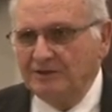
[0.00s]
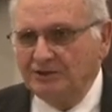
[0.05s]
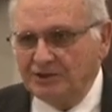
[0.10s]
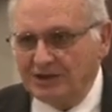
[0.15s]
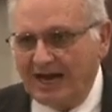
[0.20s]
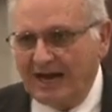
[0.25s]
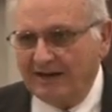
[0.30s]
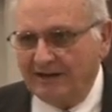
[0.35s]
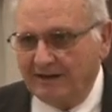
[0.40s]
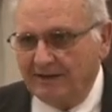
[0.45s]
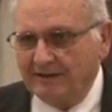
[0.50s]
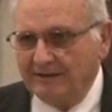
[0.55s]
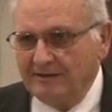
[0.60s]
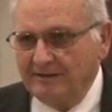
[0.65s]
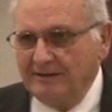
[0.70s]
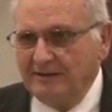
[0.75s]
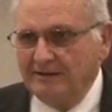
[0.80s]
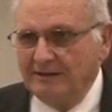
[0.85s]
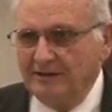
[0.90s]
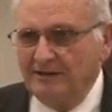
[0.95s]
China
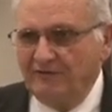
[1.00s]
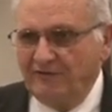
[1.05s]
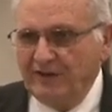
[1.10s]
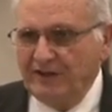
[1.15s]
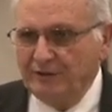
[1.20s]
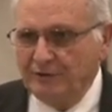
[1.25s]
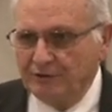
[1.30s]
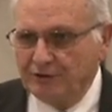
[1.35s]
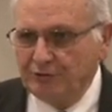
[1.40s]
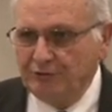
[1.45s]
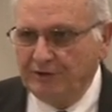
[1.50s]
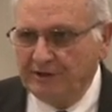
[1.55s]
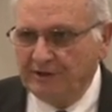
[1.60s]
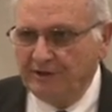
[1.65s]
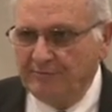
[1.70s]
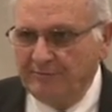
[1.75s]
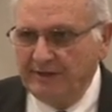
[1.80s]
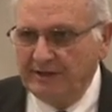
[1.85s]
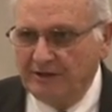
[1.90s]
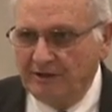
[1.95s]
can field
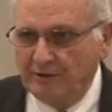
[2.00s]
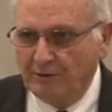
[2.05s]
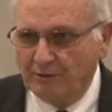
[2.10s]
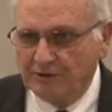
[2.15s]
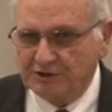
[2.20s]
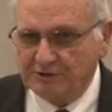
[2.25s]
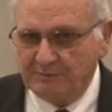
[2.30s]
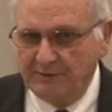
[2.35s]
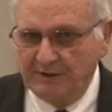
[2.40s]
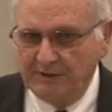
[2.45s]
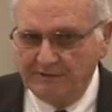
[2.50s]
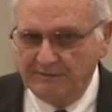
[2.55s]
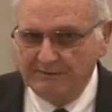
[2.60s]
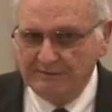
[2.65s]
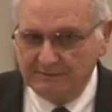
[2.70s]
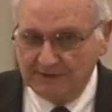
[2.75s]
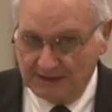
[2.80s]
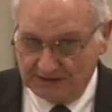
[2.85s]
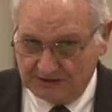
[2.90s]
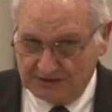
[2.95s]
200 million horsemen.
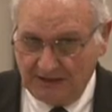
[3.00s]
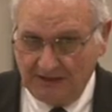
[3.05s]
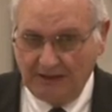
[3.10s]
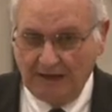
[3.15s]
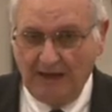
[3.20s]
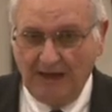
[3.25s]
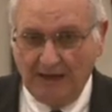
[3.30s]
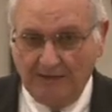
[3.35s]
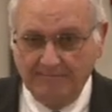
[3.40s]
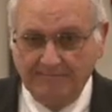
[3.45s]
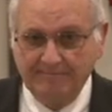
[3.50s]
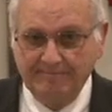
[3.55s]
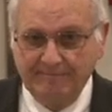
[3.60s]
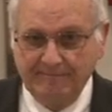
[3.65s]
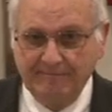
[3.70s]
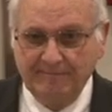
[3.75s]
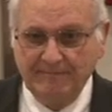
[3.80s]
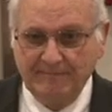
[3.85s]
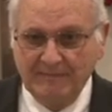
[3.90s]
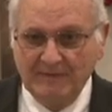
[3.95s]
Yes, they can.
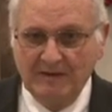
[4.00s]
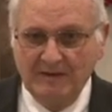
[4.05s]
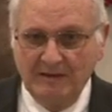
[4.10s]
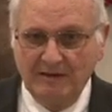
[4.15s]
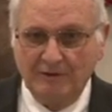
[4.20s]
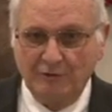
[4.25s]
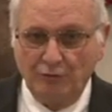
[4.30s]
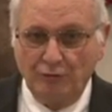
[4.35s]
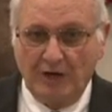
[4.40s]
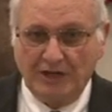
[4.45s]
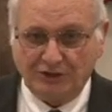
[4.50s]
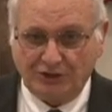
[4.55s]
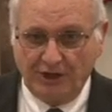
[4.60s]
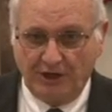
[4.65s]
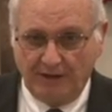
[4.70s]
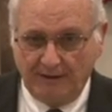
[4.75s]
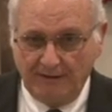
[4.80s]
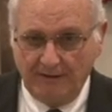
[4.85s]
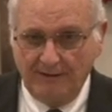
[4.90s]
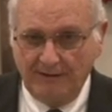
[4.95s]
Yeah.
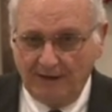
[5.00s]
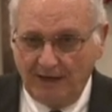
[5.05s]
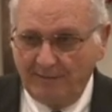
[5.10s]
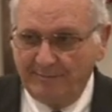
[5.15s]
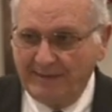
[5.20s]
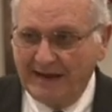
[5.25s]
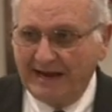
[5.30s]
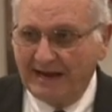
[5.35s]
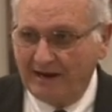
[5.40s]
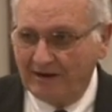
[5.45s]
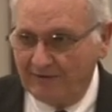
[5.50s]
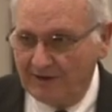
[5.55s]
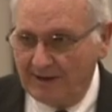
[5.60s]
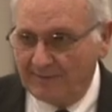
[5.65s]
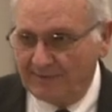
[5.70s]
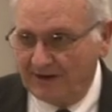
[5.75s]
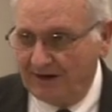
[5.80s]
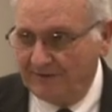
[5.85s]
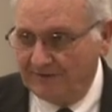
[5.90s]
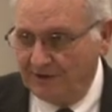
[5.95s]
Russia, a bear
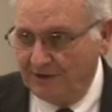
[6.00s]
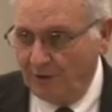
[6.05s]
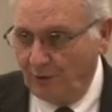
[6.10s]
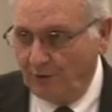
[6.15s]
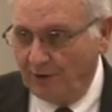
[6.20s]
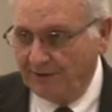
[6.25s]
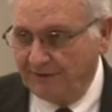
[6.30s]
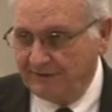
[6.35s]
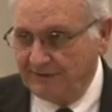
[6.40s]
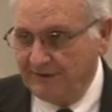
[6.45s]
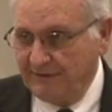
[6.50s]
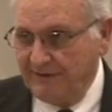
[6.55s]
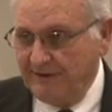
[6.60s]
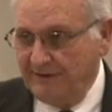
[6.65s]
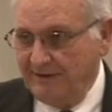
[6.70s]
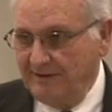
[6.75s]
up there in the north,